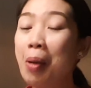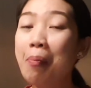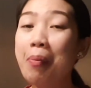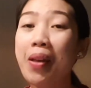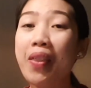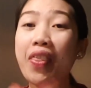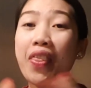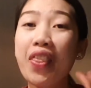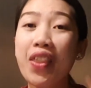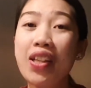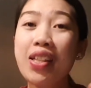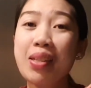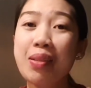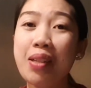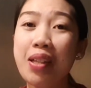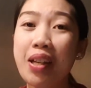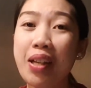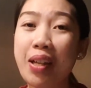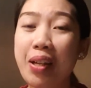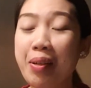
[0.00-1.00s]
But this.
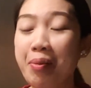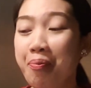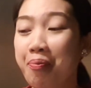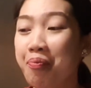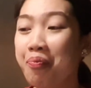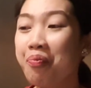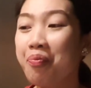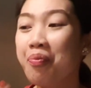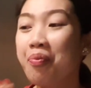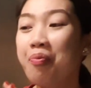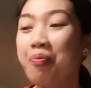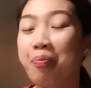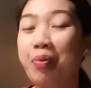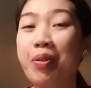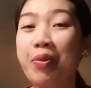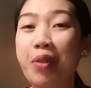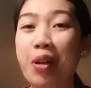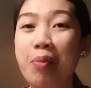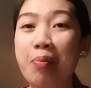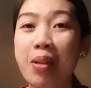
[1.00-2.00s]
Um,
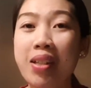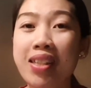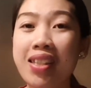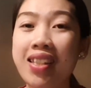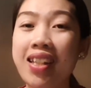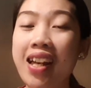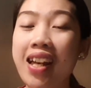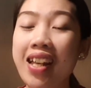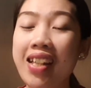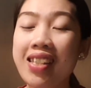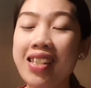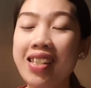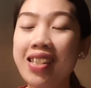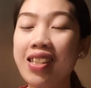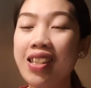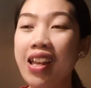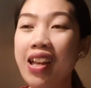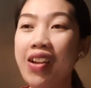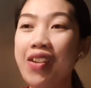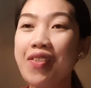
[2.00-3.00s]
performance, guys,
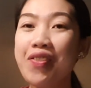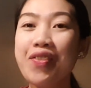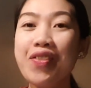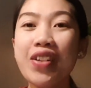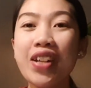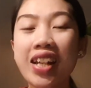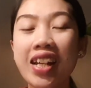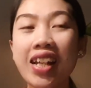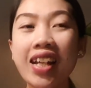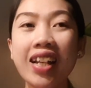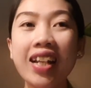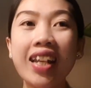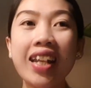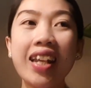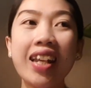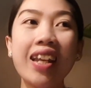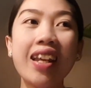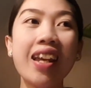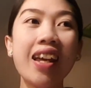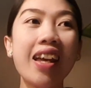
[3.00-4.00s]
it's a
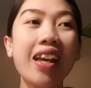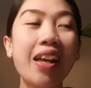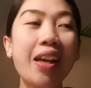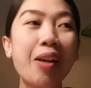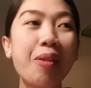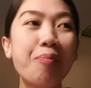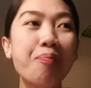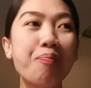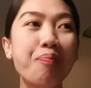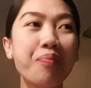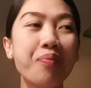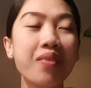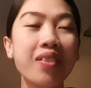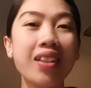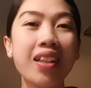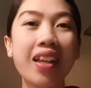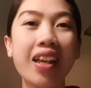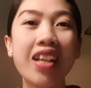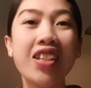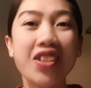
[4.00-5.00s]
really um,
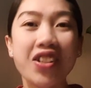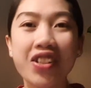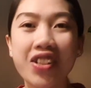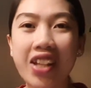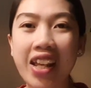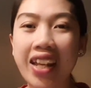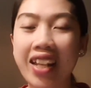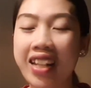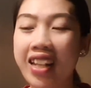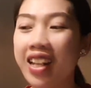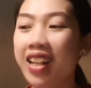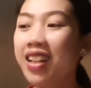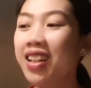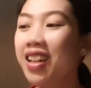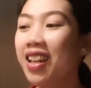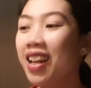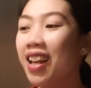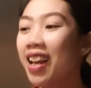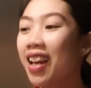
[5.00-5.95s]
entertaining.